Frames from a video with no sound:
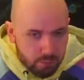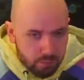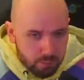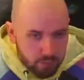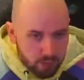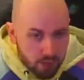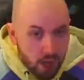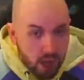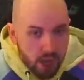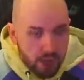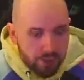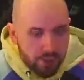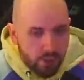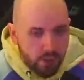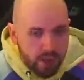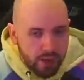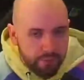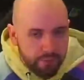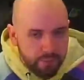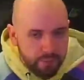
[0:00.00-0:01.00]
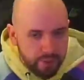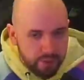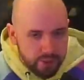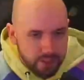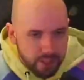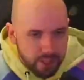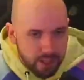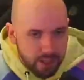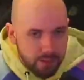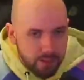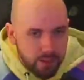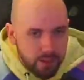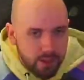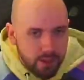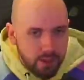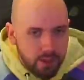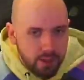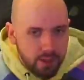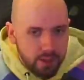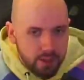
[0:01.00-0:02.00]
turn away from this now.
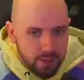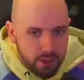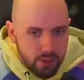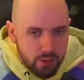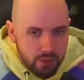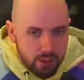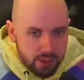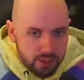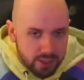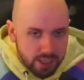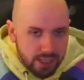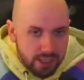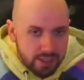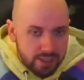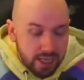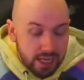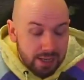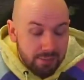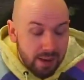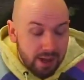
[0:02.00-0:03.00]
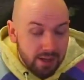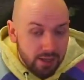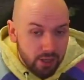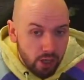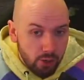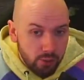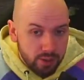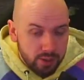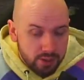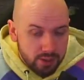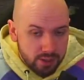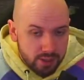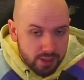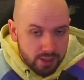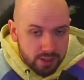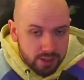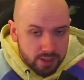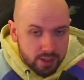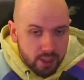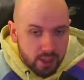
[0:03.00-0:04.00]
So you see your teammate going to
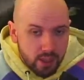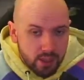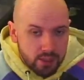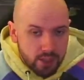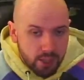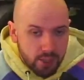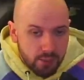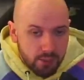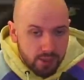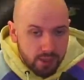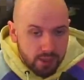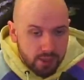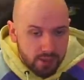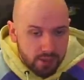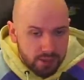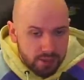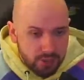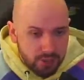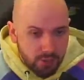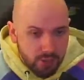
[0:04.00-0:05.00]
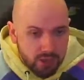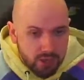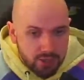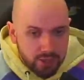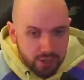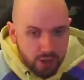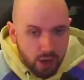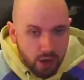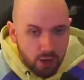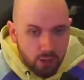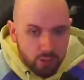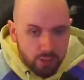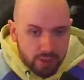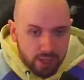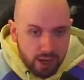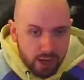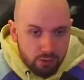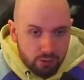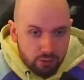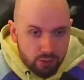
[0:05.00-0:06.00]
this. So in this situation, I would
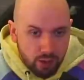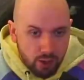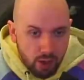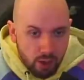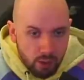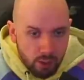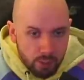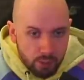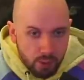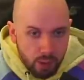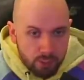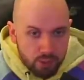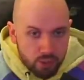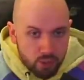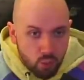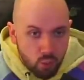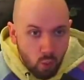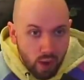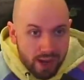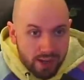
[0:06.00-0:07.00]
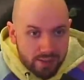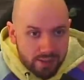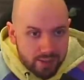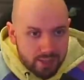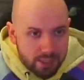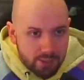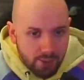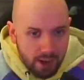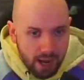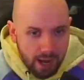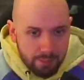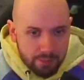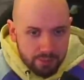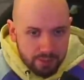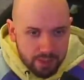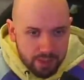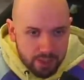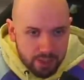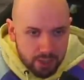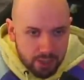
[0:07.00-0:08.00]
probably just wait to see what happens
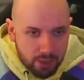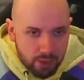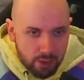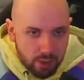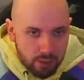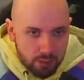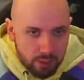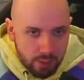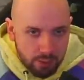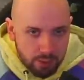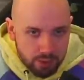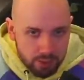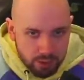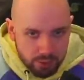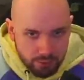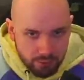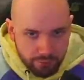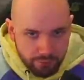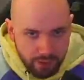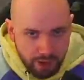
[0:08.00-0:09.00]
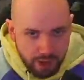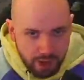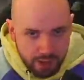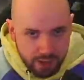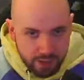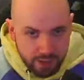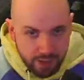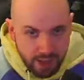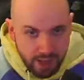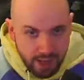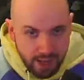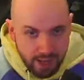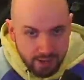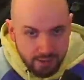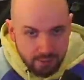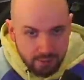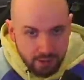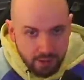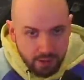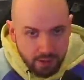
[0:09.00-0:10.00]
here. So I'd probably just fade now.
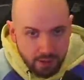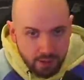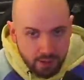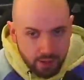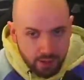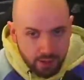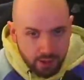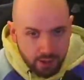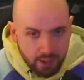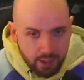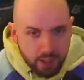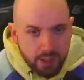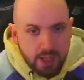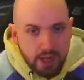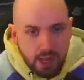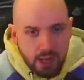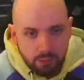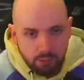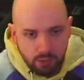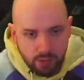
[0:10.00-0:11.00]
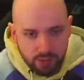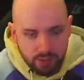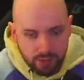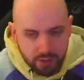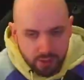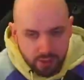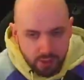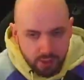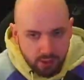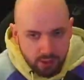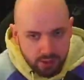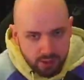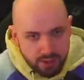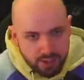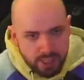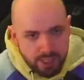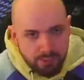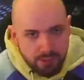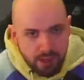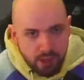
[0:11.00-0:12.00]
And now I'm ready. Like, your
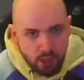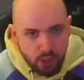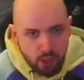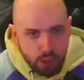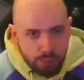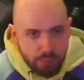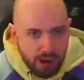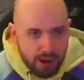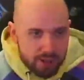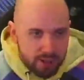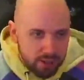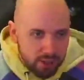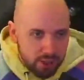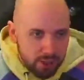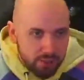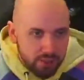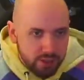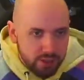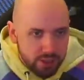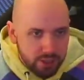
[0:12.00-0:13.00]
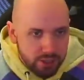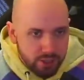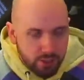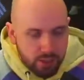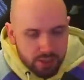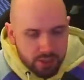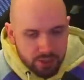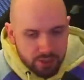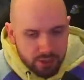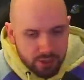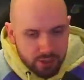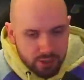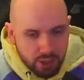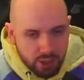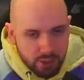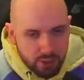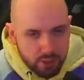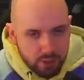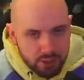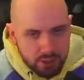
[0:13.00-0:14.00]
teammate could pass to you in this situation, so
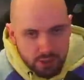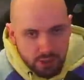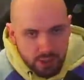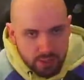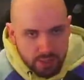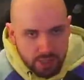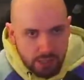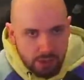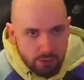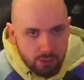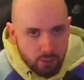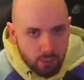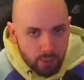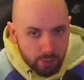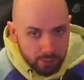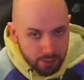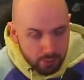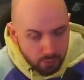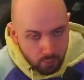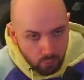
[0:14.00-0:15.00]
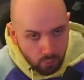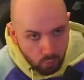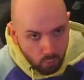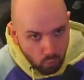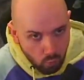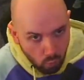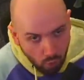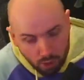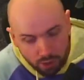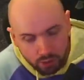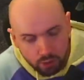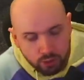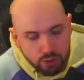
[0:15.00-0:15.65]
it's not terrible what you're